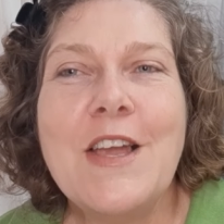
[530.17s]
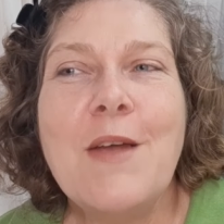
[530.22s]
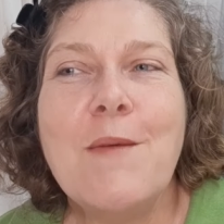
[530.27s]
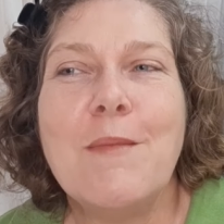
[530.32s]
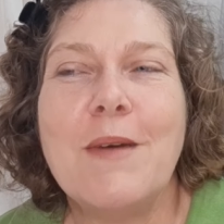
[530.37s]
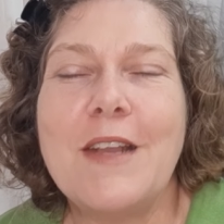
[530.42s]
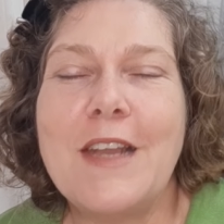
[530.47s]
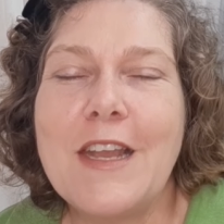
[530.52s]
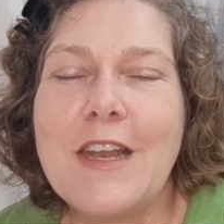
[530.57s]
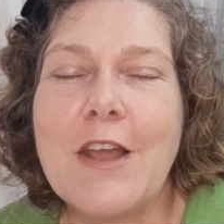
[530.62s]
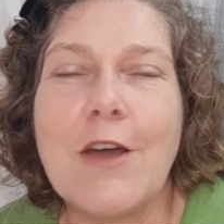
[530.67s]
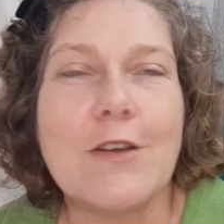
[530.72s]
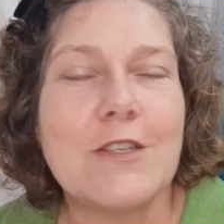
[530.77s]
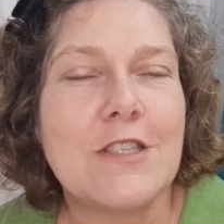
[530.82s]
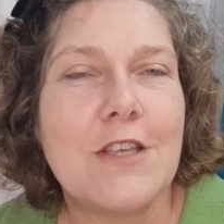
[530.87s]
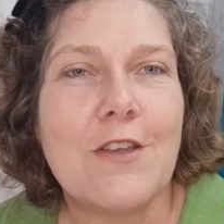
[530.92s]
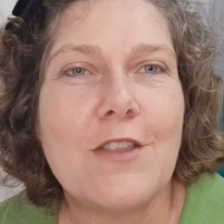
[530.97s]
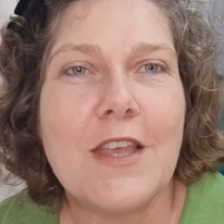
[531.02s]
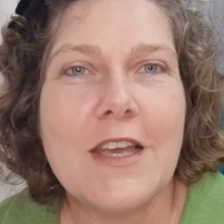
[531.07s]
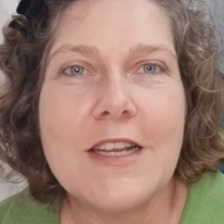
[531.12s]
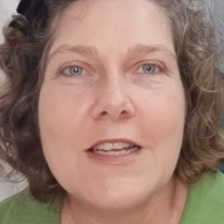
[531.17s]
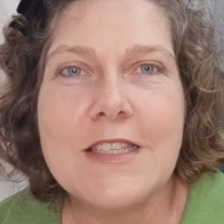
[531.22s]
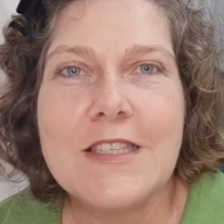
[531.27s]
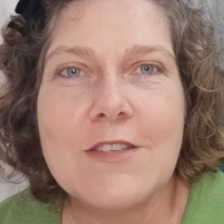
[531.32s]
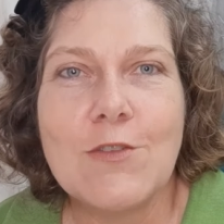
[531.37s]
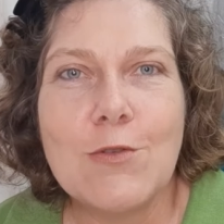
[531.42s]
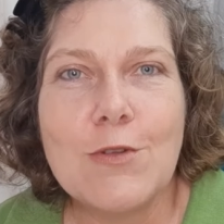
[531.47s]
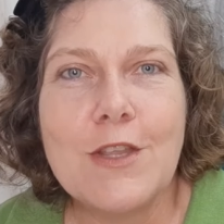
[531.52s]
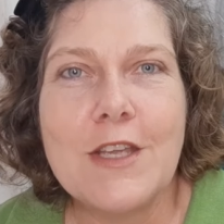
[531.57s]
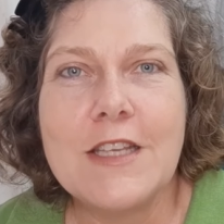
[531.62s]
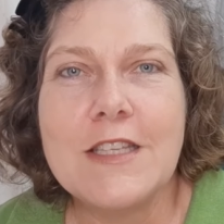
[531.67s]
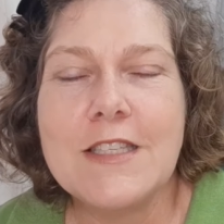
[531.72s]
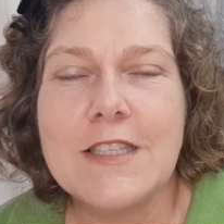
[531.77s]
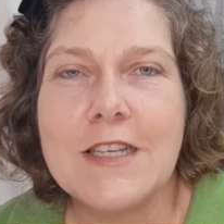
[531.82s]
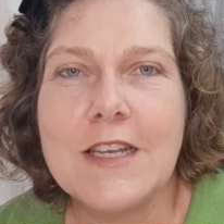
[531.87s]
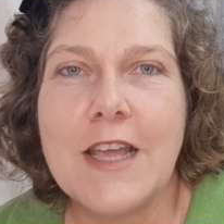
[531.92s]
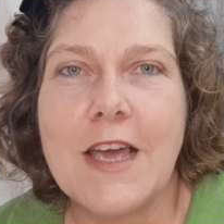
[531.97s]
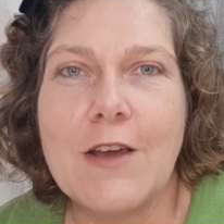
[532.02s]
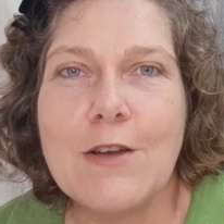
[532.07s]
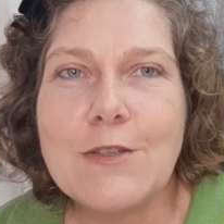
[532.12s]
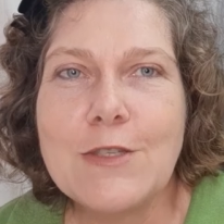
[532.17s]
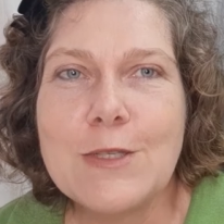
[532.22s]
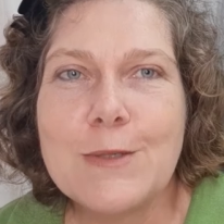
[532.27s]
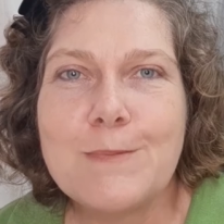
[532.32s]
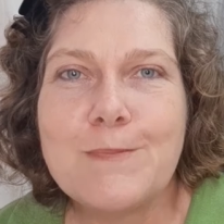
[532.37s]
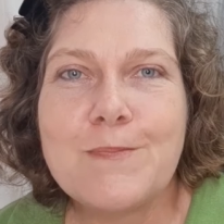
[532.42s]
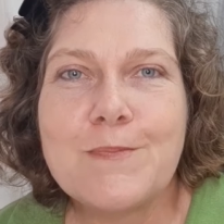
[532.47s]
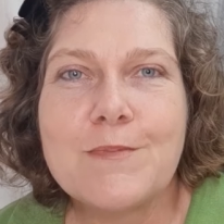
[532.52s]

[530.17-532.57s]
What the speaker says: But anyhow, so that is all the ins and outs.